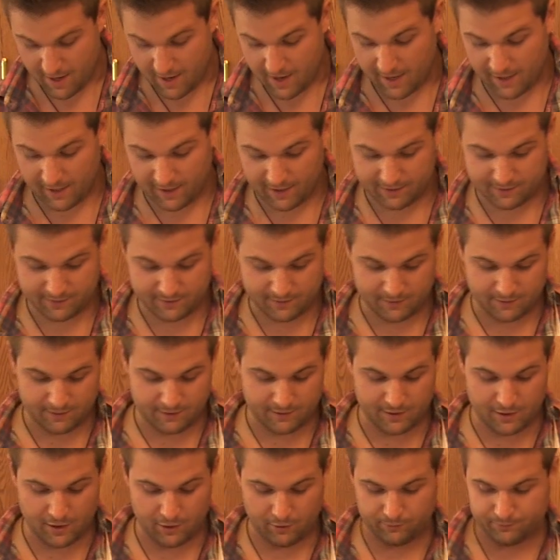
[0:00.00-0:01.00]
And,
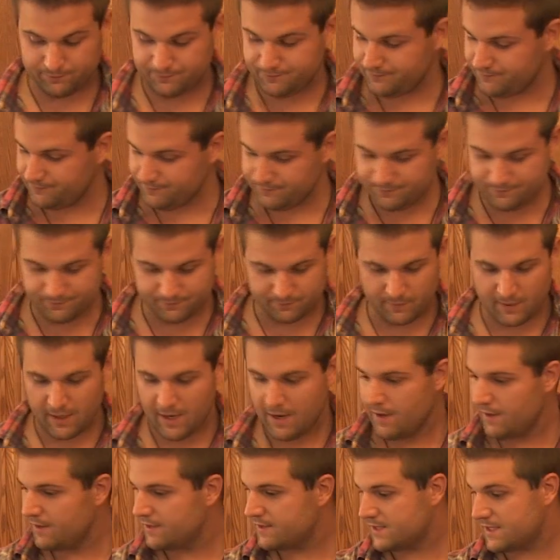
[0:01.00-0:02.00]
you know,
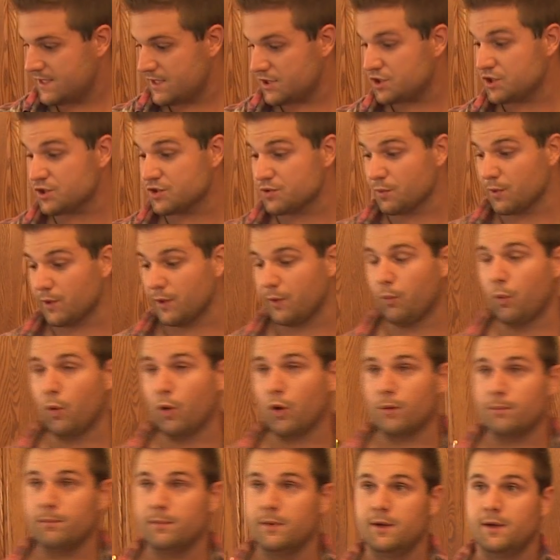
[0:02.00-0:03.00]
this dish is really
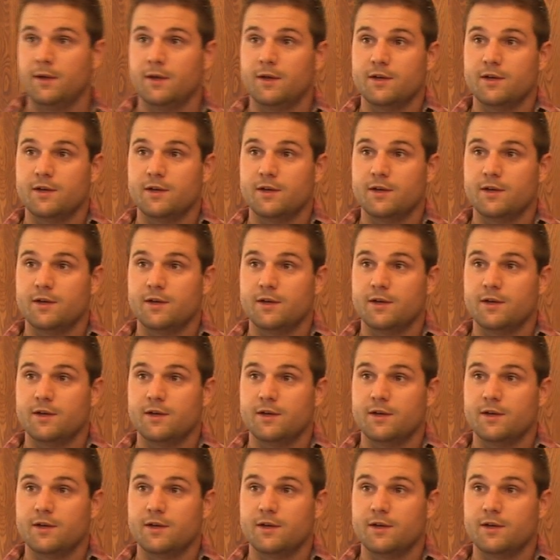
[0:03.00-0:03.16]
warm,